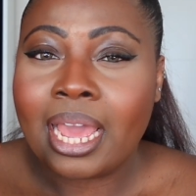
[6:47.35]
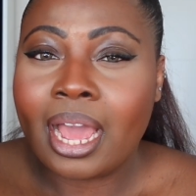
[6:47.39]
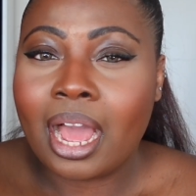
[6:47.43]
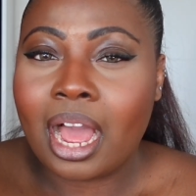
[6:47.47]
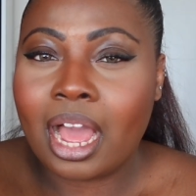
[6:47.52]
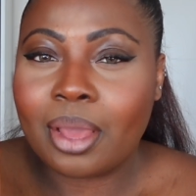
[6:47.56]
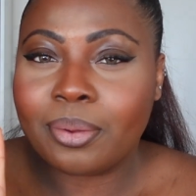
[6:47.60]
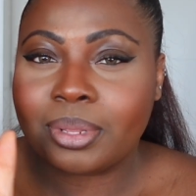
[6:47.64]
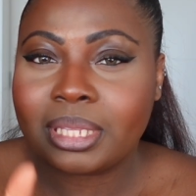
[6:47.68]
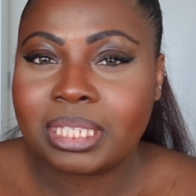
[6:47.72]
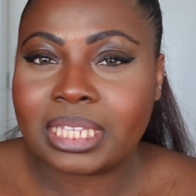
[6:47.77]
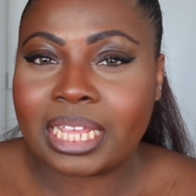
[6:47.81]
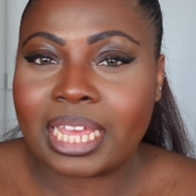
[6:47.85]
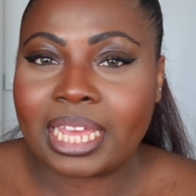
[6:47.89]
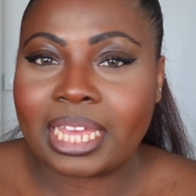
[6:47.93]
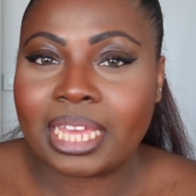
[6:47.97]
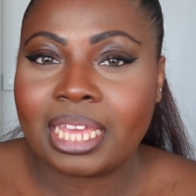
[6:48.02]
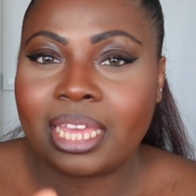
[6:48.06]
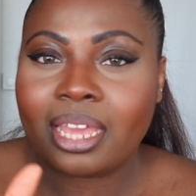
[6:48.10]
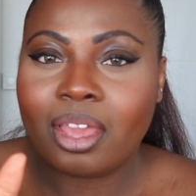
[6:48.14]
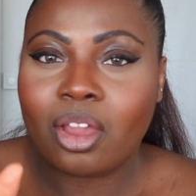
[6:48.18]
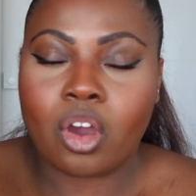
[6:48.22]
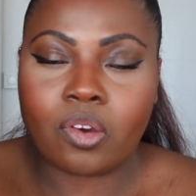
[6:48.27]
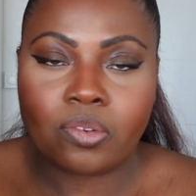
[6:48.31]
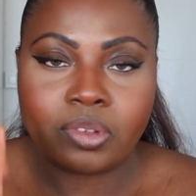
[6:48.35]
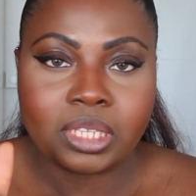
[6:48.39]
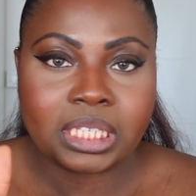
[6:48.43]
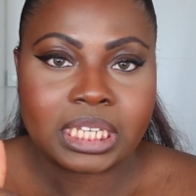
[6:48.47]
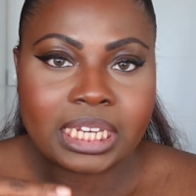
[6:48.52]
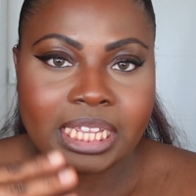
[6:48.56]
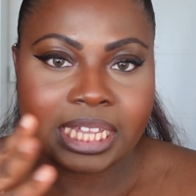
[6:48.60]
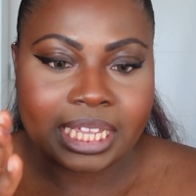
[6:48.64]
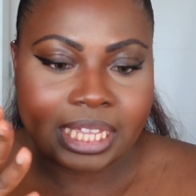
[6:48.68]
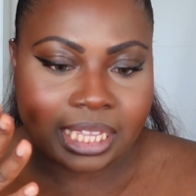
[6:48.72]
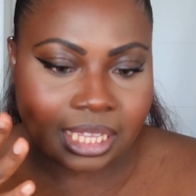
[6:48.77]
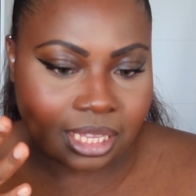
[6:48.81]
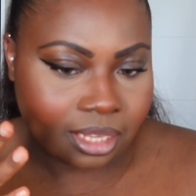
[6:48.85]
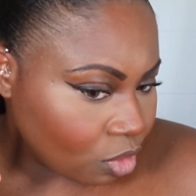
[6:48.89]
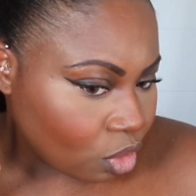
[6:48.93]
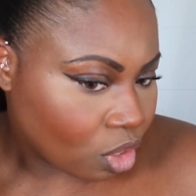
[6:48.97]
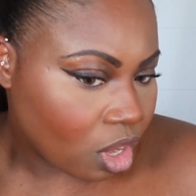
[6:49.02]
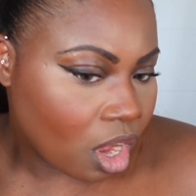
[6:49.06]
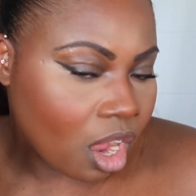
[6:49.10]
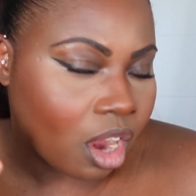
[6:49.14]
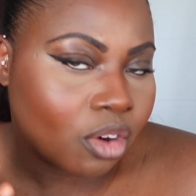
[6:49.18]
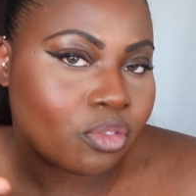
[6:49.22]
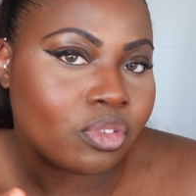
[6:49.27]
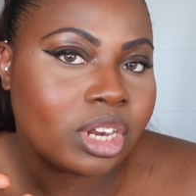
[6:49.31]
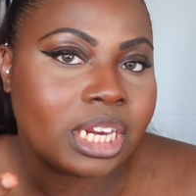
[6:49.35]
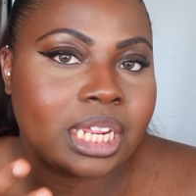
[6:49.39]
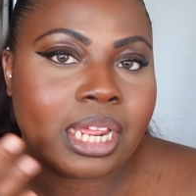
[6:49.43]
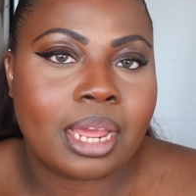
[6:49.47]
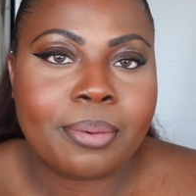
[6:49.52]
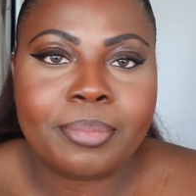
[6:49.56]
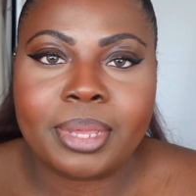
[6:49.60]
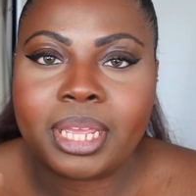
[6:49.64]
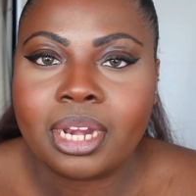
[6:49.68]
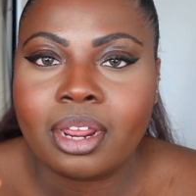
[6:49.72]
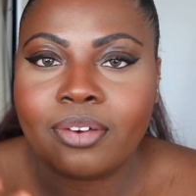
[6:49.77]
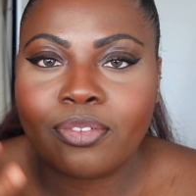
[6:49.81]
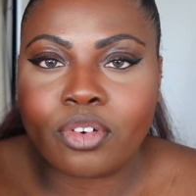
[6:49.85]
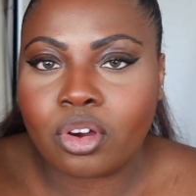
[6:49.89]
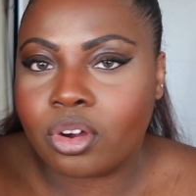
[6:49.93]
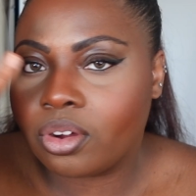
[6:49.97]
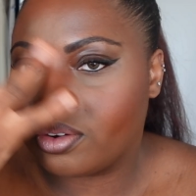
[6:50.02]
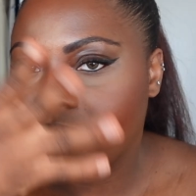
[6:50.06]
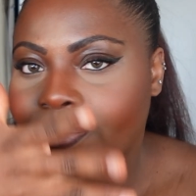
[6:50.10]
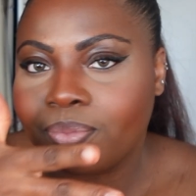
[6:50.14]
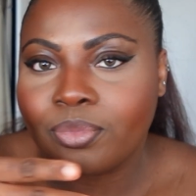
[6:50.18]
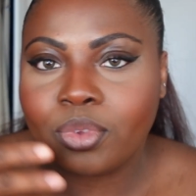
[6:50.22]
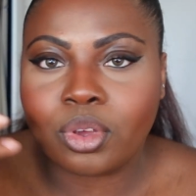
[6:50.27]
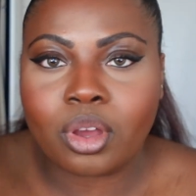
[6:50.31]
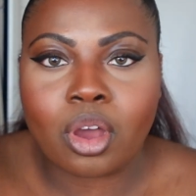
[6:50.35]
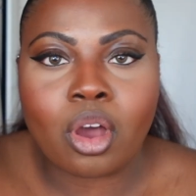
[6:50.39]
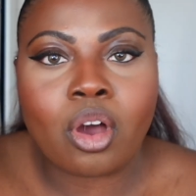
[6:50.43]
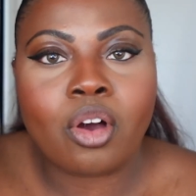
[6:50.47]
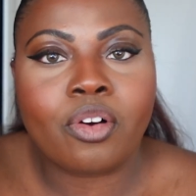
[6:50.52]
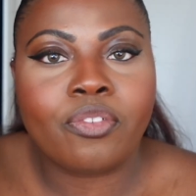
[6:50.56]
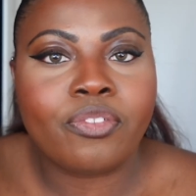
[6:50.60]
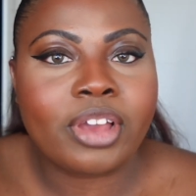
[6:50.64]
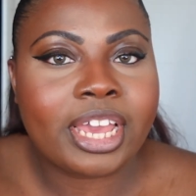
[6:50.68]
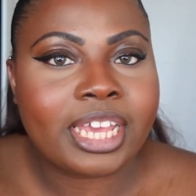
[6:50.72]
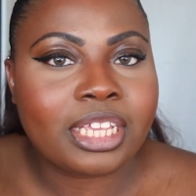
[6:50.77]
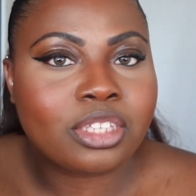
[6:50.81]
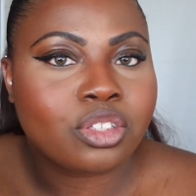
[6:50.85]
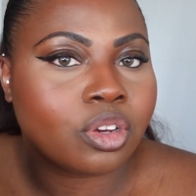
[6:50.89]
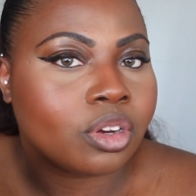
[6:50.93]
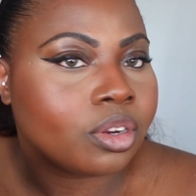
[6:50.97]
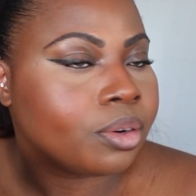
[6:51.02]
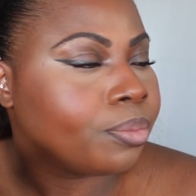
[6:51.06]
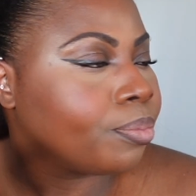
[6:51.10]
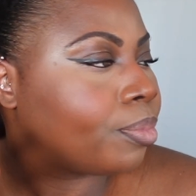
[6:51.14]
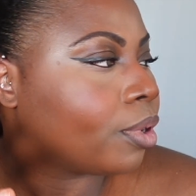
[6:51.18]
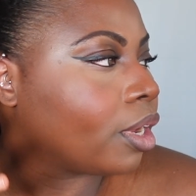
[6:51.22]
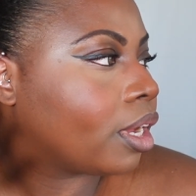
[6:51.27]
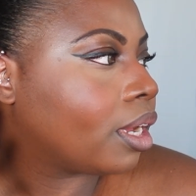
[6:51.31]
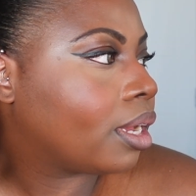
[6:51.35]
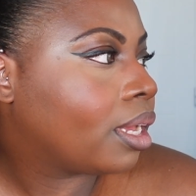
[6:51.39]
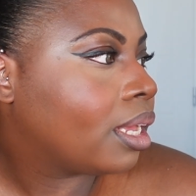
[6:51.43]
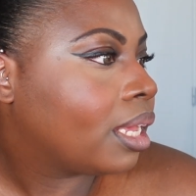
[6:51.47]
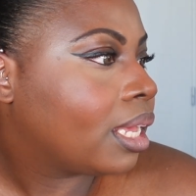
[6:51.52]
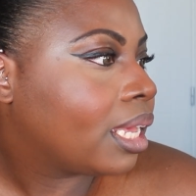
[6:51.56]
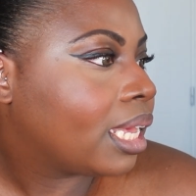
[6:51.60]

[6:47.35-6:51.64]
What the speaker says: I would say, obviously, you can't really, I mean, I've got a whole face on, but